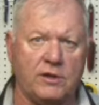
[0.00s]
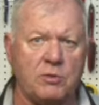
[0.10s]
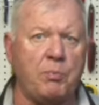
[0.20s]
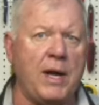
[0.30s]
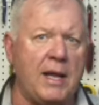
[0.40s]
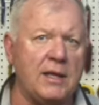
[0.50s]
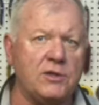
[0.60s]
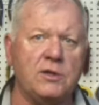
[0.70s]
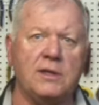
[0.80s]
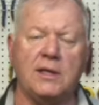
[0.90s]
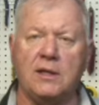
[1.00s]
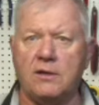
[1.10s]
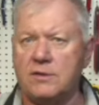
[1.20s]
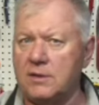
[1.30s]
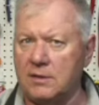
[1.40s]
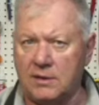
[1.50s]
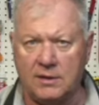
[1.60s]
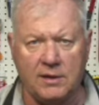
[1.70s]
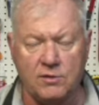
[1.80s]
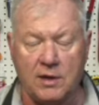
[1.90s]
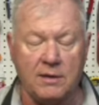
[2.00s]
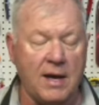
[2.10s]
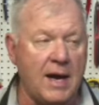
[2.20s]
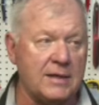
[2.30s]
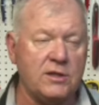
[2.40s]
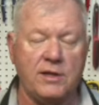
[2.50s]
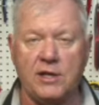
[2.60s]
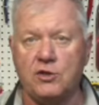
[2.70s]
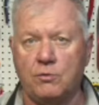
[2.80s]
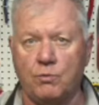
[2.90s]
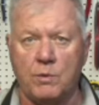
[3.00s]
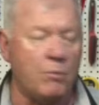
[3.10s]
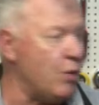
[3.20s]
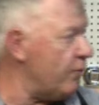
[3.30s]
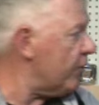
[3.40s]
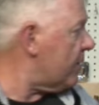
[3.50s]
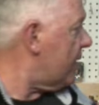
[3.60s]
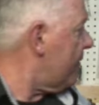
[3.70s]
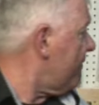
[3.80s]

There's a polish, and then there's a oxidation remover.